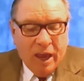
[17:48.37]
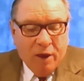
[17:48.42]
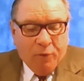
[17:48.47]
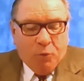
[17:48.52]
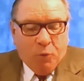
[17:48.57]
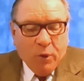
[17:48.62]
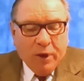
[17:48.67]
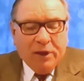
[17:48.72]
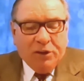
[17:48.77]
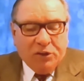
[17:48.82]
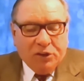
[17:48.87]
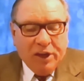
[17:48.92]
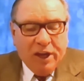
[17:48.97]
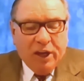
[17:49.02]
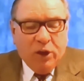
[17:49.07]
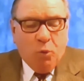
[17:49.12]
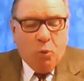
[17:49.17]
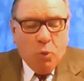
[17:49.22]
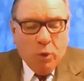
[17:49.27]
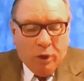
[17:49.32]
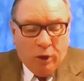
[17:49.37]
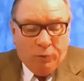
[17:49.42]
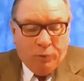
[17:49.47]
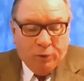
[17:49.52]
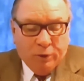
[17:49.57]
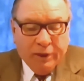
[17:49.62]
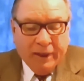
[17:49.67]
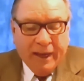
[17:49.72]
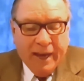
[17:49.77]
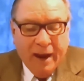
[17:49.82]
If we sin
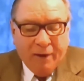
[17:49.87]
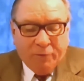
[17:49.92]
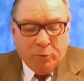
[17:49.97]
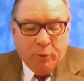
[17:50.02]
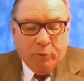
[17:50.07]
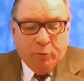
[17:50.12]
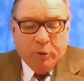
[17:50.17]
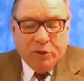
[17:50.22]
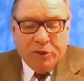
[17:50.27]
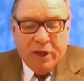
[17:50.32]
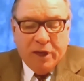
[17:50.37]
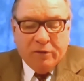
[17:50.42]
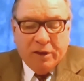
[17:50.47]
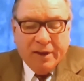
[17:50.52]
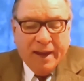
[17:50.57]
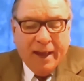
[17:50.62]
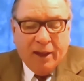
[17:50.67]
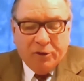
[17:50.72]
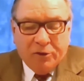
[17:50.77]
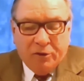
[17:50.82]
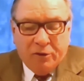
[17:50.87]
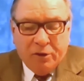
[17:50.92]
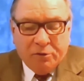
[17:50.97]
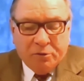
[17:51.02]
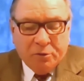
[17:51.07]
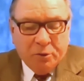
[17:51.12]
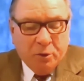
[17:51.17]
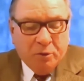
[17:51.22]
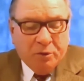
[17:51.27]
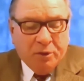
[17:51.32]
willfully after we have received the knowledge of
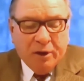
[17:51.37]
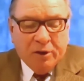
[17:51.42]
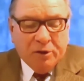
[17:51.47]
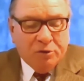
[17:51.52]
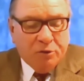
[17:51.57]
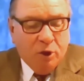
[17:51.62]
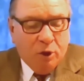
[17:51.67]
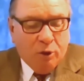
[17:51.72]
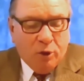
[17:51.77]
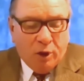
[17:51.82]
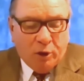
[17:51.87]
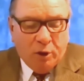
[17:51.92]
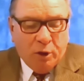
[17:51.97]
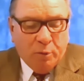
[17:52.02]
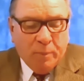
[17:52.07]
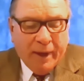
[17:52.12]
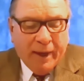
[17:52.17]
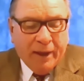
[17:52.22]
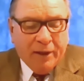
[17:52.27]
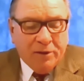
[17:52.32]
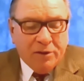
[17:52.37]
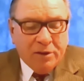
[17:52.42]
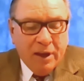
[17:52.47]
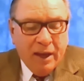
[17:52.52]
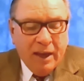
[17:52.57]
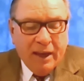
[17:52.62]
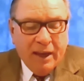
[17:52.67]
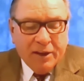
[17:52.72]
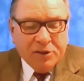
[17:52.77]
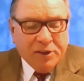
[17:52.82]
the truth, there no longer remains
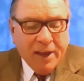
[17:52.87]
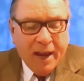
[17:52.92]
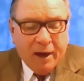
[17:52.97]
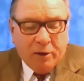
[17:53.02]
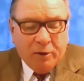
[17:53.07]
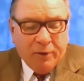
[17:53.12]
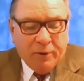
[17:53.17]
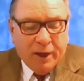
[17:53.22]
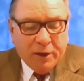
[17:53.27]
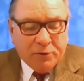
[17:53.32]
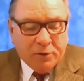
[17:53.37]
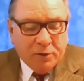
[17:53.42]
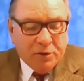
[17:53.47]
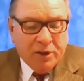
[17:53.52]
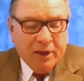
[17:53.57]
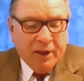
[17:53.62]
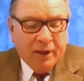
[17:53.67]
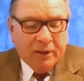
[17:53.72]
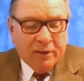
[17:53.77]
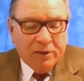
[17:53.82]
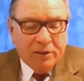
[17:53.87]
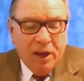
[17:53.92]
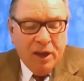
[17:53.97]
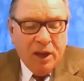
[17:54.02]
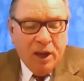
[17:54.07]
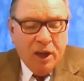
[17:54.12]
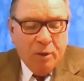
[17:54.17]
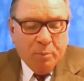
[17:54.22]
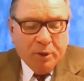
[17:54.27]
a sacrifice for sins,